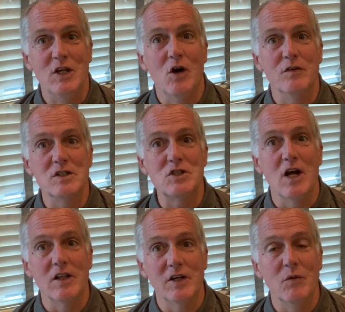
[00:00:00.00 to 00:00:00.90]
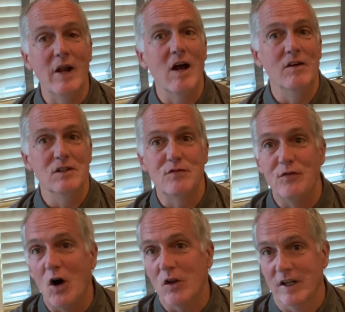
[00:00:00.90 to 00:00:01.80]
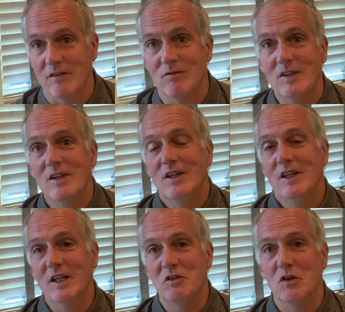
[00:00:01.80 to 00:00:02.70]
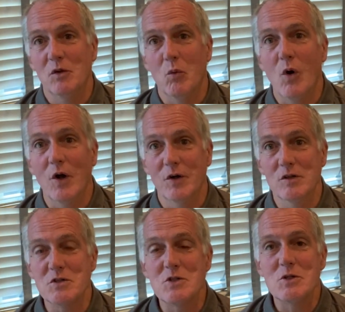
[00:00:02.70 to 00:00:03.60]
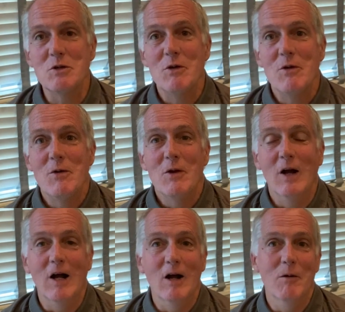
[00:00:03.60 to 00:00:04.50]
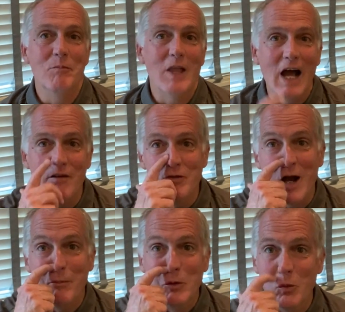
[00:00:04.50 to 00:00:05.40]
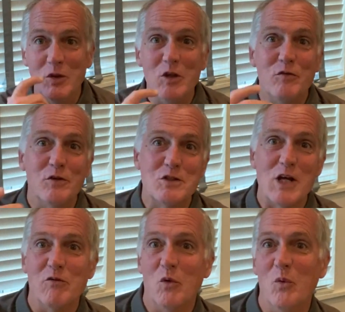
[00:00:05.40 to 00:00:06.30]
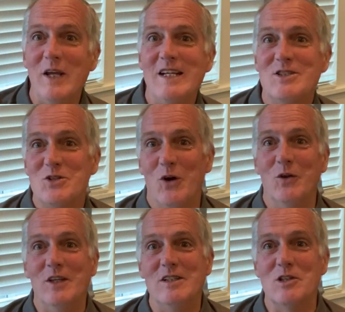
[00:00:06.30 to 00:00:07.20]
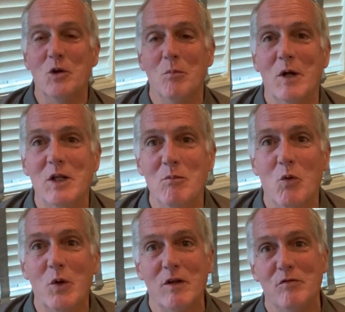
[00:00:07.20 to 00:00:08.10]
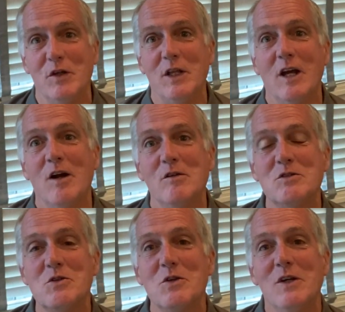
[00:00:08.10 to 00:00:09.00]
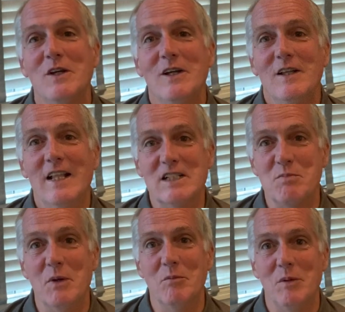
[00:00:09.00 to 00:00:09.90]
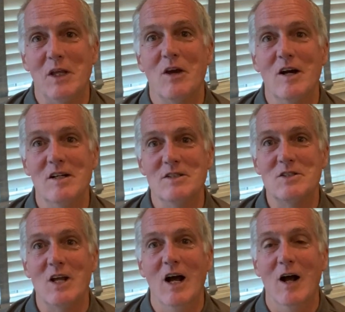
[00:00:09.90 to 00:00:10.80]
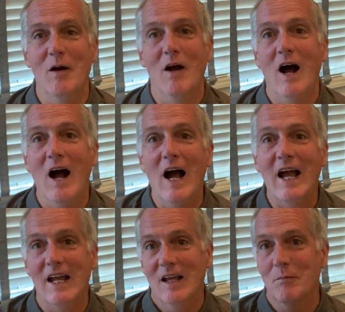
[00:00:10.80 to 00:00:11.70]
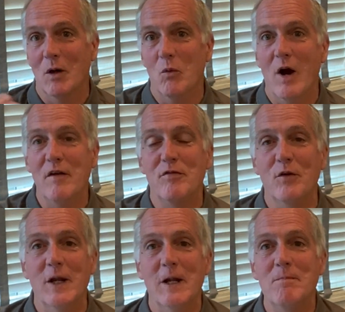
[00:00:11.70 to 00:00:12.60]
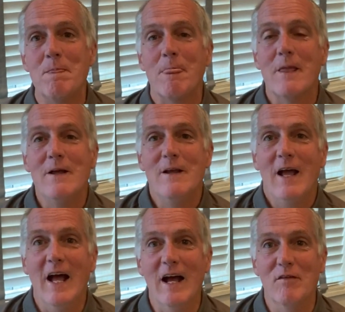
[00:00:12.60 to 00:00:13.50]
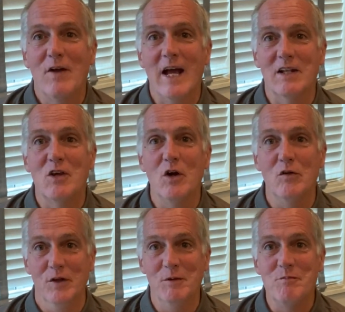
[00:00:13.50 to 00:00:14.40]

All the solid ground is falling into the waters. Um, I've not been with you for several weeks on these little Monday morning videos. That's been because uh, I and my wife, Fran, have had COVID.